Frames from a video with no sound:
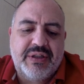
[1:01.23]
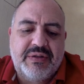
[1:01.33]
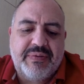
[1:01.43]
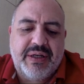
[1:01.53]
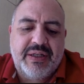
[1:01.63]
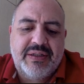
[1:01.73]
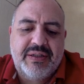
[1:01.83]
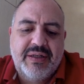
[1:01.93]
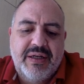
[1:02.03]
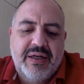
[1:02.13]
space.
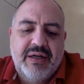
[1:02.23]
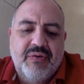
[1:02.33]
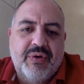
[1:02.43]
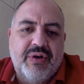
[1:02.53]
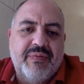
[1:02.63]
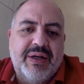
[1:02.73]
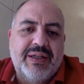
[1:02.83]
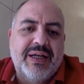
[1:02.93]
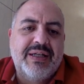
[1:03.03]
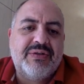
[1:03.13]
One of my
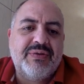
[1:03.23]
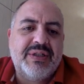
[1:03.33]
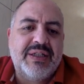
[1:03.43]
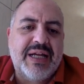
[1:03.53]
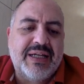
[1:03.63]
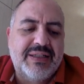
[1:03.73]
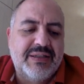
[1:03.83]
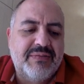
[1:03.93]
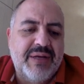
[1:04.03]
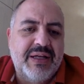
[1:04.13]
clients was in
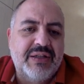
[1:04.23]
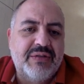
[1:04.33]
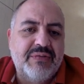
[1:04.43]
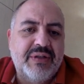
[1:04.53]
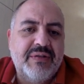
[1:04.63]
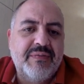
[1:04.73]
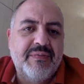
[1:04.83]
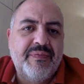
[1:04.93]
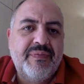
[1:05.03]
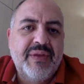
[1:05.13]
access management.
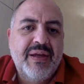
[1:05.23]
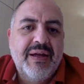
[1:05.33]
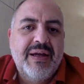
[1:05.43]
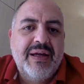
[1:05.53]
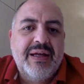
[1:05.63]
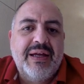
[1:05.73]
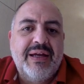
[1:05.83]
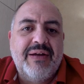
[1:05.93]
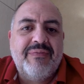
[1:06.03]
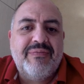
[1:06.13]

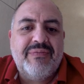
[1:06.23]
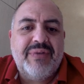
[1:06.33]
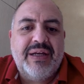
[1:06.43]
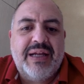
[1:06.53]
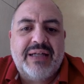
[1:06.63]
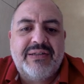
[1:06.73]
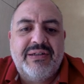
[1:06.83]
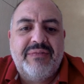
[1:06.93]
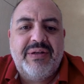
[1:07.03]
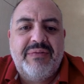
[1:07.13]
It actually
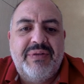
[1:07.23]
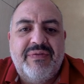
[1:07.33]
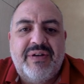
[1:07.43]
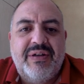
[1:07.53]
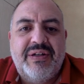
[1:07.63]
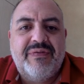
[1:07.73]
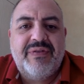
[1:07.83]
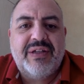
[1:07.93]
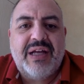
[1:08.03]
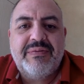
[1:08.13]
may be very
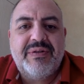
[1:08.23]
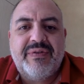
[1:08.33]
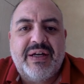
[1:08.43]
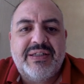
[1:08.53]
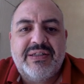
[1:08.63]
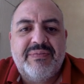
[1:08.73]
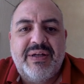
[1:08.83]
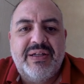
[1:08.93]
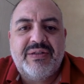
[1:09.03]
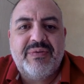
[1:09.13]
different types of access
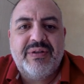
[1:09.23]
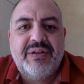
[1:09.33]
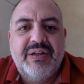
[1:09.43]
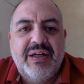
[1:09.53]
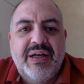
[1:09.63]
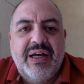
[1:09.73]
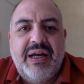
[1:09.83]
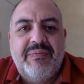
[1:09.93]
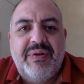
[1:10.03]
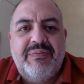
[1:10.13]
management.
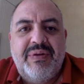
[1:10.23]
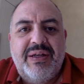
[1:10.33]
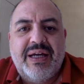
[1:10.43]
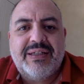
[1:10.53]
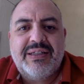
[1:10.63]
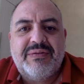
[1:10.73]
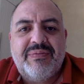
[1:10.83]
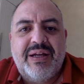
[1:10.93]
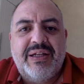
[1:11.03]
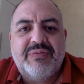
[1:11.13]
It may be access
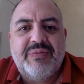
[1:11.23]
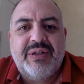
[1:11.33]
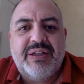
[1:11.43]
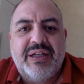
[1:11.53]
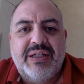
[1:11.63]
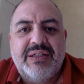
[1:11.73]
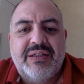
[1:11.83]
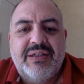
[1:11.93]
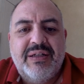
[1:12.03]
management that is